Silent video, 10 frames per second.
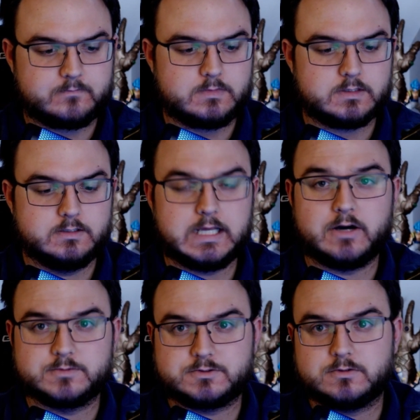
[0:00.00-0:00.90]
Now, I'm
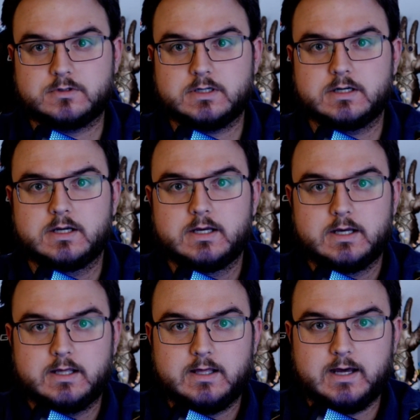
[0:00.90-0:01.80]
sure
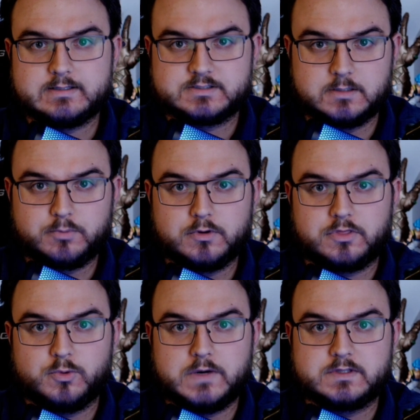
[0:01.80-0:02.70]
at some point
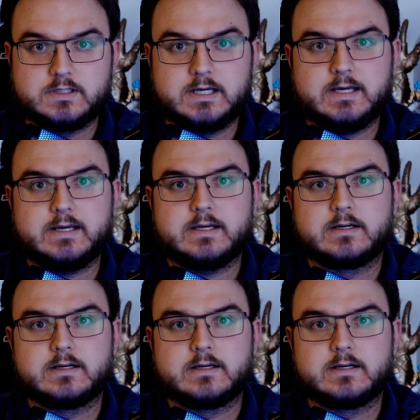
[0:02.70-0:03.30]
throughout the day,